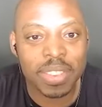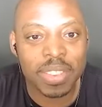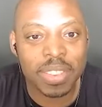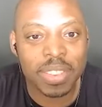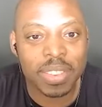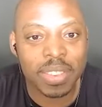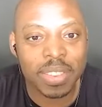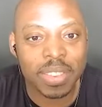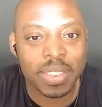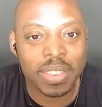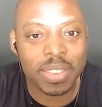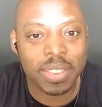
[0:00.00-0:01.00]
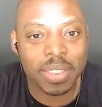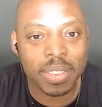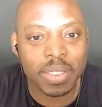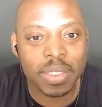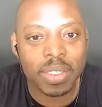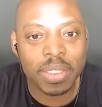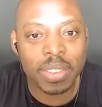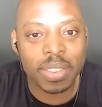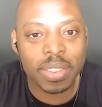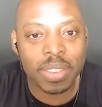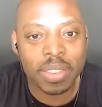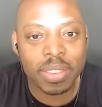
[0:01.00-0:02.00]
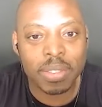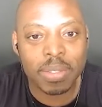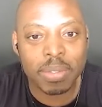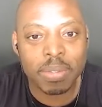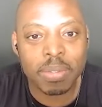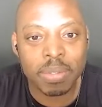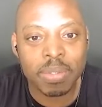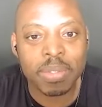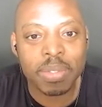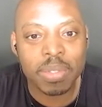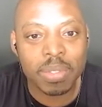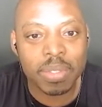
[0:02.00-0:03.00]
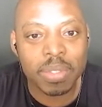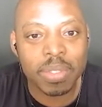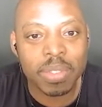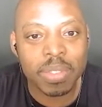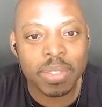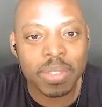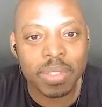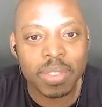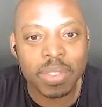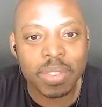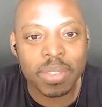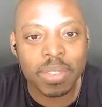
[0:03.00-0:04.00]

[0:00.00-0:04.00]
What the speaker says: The person shown says nothing.